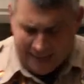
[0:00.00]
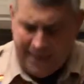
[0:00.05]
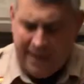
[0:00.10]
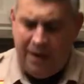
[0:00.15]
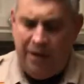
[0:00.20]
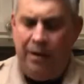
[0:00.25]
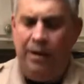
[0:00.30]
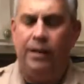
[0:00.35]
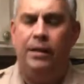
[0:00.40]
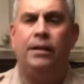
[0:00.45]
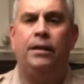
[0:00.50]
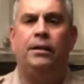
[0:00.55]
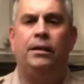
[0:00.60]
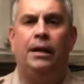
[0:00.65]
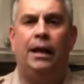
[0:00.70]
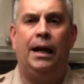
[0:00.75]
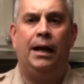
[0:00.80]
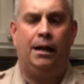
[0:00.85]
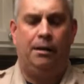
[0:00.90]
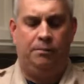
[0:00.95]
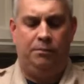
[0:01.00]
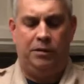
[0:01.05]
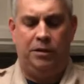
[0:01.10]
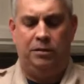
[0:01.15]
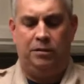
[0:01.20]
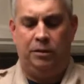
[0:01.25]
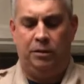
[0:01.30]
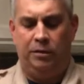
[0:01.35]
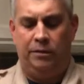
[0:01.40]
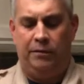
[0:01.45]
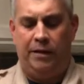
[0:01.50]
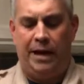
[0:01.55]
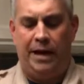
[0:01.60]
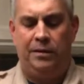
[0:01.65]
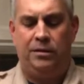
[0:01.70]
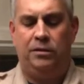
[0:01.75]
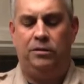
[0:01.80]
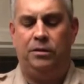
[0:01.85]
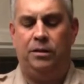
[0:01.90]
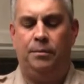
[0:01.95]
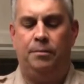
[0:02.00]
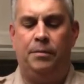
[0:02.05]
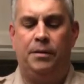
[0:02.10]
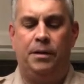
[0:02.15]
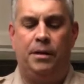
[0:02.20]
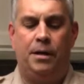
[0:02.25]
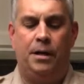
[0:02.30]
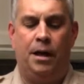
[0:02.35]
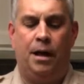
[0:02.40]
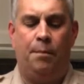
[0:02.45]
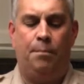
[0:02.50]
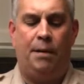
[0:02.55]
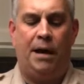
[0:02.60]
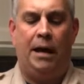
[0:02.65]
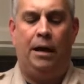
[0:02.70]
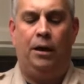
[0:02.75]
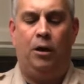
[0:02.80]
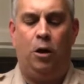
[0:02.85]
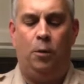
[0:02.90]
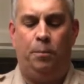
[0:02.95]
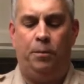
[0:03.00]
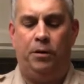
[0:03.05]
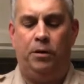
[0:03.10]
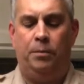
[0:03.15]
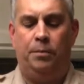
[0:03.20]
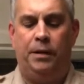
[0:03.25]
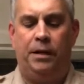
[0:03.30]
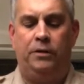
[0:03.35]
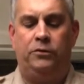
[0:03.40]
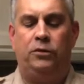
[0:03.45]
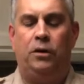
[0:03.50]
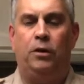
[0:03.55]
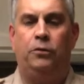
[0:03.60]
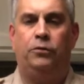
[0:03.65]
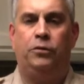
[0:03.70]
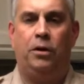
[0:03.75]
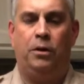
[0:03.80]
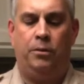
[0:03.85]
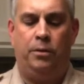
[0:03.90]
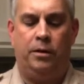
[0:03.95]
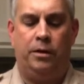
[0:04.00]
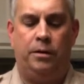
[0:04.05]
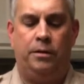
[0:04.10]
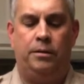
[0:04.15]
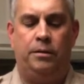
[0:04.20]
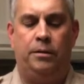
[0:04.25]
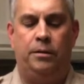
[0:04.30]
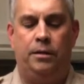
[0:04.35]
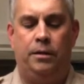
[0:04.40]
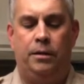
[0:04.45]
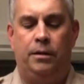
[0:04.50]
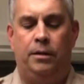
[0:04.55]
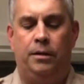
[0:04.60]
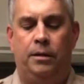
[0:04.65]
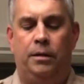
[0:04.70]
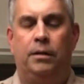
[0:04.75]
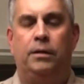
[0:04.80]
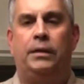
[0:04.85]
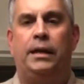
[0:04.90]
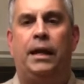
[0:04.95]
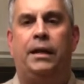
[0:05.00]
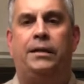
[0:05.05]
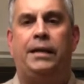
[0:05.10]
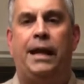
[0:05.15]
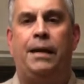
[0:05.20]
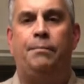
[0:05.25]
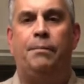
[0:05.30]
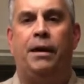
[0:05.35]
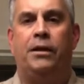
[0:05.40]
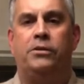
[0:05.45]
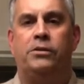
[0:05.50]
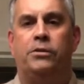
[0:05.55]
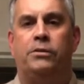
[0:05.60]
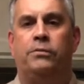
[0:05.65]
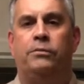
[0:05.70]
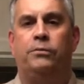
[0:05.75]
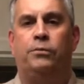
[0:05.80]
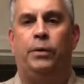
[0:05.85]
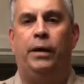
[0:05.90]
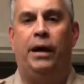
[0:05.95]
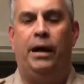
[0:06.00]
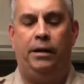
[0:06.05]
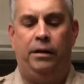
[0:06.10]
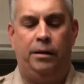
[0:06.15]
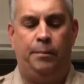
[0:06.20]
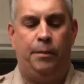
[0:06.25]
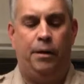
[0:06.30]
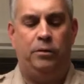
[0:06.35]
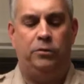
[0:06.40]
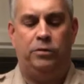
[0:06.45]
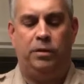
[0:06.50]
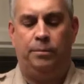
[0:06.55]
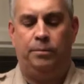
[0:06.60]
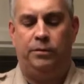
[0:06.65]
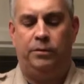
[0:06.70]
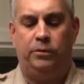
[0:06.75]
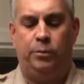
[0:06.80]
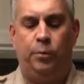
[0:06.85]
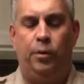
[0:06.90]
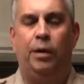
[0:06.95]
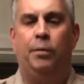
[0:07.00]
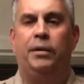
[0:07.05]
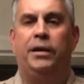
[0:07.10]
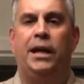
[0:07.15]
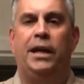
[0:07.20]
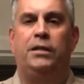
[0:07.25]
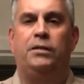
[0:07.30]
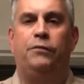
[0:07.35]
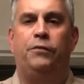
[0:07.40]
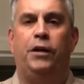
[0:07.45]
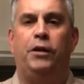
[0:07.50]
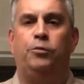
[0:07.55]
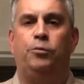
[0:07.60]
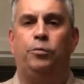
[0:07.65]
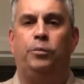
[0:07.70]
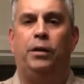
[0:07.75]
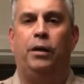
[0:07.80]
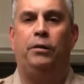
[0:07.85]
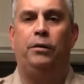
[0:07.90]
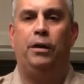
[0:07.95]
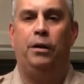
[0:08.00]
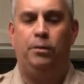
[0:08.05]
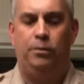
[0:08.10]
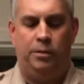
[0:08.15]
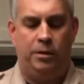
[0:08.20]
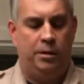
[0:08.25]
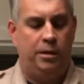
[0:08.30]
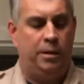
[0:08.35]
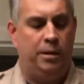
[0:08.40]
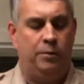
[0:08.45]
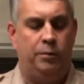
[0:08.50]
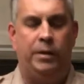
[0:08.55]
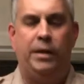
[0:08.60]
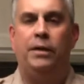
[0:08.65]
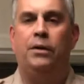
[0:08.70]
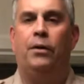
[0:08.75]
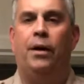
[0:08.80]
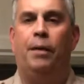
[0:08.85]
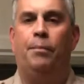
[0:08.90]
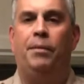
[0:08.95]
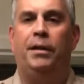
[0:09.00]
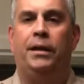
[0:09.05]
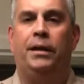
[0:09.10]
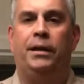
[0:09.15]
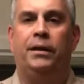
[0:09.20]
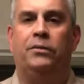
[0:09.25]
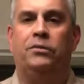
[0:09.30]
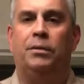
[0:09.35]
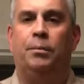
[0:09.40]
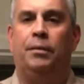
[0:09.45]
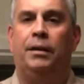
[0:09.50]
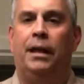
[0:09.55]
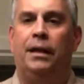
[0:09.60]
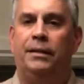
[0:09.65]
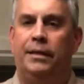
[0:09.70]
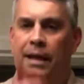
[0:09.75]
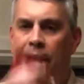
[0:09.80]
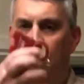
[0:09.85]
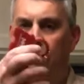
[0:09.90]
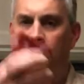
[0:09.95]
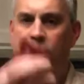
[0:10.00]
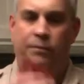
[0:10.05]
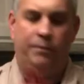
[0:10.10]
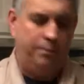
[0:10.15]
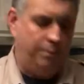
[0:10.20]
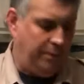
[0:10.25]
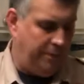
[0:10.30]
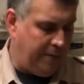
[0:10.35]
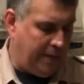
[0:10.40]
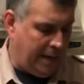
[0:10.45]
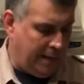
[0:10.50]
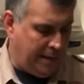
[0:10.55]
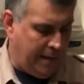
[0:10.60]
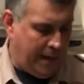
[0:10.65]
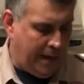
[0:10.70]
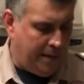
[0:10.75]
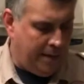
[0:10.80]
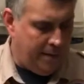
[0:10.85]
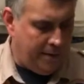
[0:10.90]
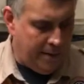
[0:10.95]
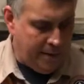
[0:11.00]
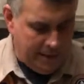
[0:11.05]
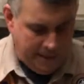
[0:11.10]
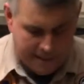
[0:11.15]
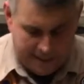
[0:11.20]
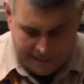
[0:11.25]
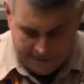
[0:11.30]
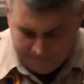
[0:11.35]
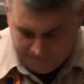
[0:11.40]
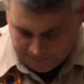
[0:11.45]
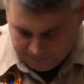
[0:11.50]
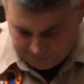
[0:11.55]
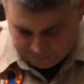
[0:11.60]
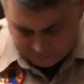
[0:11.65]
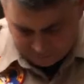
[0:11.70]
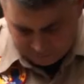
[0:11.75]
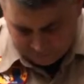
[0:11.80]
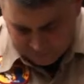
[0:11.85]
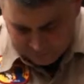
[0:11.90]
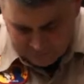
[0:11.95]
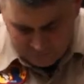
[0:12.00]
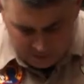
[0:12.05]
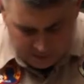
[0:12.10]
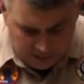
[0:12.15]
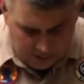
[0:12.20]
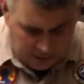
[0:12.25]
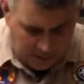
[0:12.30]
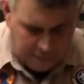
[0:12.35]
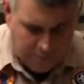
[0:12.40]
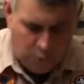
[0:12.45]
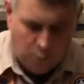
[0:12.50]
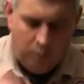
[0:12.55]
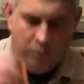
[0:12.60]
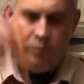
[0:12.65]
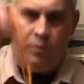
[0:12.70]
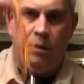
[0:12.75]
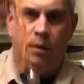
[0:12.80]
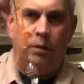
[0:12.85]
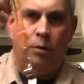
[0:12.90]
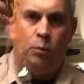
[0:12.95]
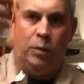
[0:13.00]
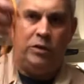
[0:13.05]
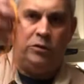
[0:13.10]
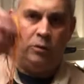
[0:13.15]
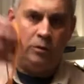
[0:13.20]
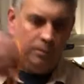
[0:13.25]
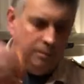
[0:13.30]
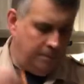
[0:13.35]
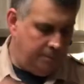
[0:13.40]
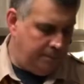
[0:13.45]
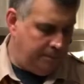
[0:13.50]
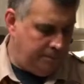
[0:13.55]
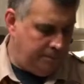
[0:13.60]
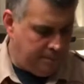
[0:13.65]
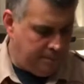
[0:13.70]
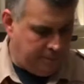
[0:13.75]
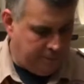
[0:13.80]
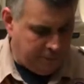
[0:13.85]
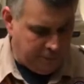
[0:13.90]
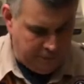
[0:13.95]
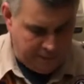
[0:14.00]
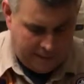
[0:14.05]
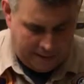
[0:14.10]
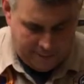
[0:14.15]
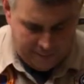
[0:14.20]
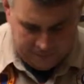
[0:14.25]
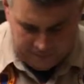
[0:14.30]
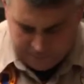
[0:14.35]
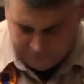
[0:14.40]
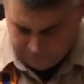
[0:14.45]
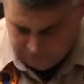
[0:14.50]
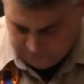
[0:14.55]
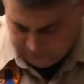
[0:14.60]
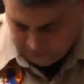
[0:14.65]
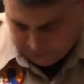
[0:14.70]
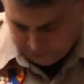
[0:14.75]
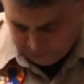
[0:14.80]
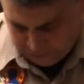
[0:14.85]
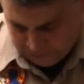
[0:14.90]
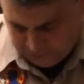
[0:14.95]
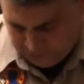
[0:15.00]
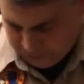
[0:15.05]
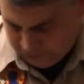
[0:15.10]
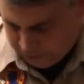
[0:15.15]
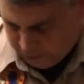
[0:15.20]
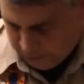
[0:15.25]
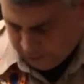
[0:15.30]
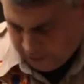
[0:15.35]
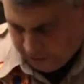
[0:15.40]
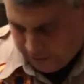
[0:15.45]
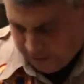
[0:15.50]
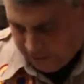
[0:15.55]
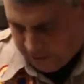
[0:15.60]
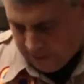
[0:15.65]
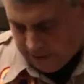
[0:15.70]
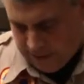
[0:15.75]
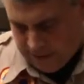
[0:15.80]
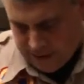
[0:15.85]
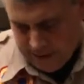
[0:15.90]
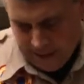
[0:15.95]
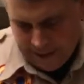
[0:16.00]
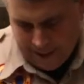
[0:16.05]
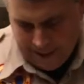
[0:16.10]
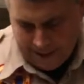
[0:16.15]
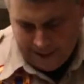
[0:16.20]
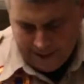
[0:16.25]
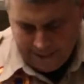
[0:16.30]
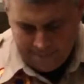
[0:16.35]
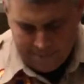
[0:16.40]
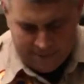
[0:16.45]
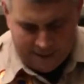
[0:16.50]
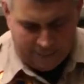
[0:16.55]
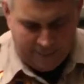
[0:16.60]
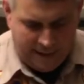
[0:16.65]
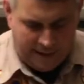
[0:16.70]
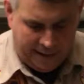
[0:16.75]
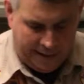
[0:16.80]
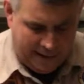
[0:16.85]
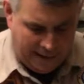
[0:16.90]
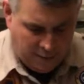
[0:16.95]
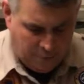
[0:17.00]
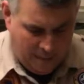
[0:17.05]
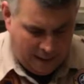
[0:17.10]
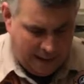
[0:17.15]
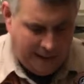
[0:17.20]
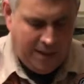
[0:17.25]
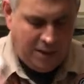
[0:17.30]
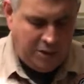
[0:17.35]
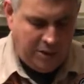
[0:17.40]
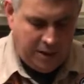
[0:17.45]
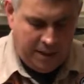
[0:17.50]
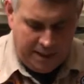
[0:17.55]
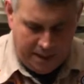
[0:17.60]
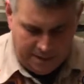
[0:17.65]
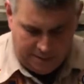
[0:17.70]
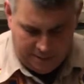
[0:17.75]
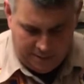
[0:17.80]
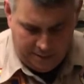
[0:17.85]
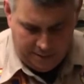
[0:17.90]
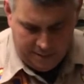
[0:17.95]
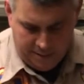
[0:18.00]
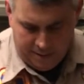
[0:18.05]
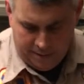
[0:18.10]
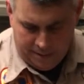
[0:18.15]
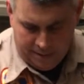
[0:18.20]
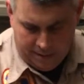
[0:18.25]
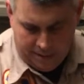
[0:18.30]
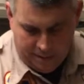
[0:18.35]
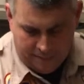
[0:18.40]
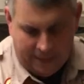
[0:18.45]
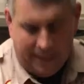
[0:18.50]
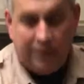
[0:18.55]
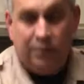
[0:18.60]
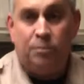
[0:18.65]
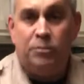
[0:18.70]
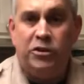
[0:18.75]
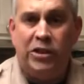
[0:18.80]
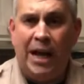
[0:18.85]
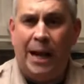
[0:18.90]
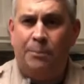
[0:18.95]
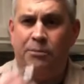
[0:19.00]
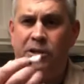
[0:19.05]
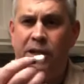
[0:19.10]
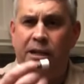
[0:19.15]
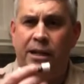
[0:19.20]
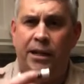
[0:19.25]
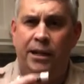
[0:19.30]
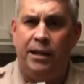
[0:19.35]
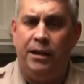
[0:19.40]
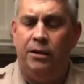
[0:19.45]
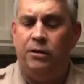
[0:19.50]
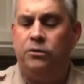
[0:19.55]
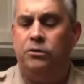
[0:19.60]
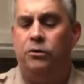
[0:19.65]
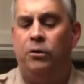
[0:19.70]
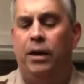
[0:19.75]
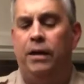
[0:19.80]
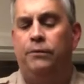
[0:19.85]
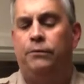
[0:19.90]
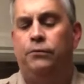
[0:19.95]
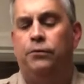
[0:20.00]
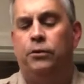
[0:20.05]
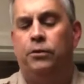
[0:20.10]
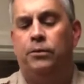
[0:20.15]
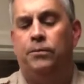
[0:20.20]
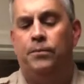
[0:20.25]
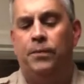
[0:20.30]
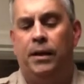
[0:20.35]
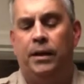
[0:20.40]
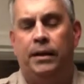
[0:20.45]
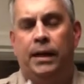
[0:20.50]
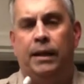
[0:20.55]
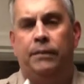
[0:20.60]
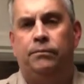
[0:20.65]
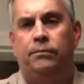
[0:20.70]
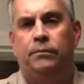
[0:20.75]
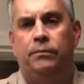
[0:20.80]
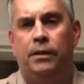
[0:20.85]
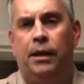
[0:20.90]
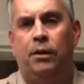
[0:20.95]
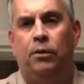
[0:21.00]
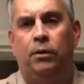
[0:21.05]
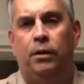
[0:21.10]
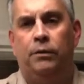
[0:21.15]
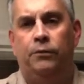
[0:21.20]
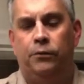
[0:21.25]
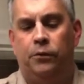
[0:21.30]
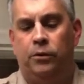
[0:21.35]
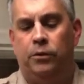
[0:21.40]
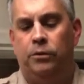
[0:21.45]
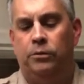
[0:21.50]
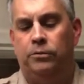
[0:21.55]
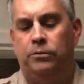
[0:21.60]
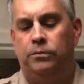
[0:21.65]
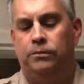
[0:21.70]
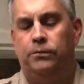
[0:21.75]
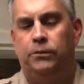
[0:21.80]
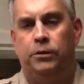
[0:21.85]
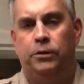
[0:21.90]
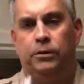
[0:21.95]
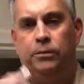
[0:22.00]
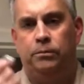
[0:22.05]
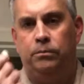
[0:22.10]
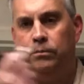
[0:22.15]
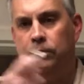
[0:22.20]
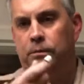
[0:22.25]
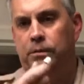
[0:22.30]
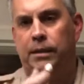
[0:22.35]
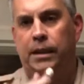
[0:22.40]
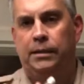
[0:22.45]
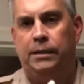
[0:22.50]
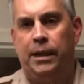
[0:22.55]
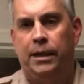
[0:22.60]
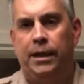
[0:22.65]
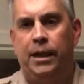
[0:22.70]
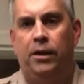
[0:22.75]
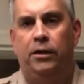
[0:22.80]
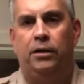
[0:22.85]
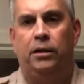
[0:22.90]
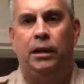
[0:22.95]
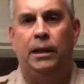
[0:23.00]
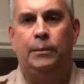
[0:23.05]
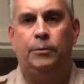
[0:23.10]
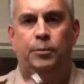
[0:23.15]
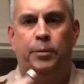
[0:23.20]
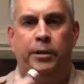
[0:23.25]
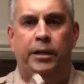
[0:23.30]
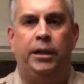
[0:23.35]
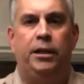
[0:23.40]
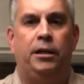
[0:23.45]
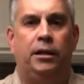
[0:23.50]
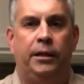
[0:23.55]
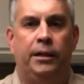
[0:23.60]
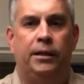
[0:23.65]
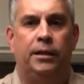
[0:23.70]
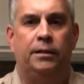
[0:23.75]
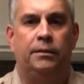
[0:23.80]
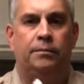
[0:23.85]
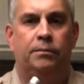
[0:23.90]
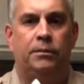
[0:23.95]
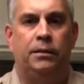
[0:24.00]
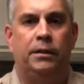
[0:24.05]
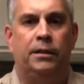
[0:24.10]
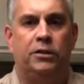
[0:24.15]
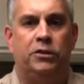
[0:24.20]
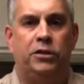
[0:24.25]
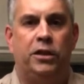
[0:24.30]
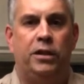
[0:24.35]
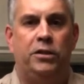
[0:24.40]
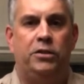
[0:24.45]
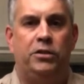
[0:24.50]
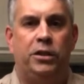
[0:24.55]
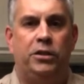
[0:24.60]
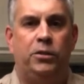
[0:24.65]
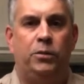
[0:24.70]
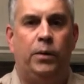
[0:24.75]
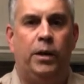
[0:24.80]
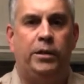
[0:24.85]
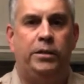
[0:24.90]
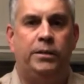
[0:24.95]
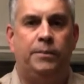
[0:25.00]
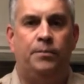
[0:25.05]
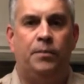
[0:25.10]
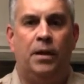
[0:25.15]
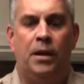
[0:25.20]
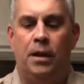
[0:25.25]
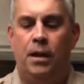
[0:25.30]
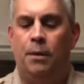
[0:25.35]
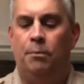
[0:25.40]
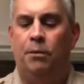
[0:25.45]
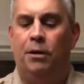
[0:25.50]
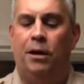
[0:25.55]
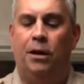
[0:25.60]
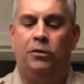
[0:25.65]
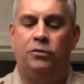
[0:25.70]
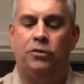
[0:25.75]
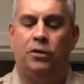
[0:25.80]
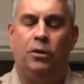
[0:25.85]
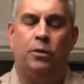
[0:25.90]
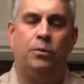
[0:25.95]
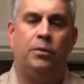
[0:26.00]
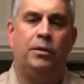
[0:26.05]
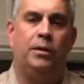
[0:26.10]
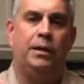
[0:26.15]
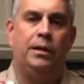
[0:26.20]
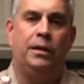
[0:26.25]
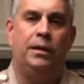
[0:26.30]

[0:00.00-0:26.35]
carry this little device. Is a bottle opener, but it's also got a tape measure. If we're out in the boat somewhere, we catch a fish, we don't know, we need to know how big it is, something like that, we've got that. Of course, the whistle for safety, for emergency situations. I've got an ace bandage in here. I've got some chapstick in here. It's great for not only for taking care of your lips, particularly in a sun situation, but also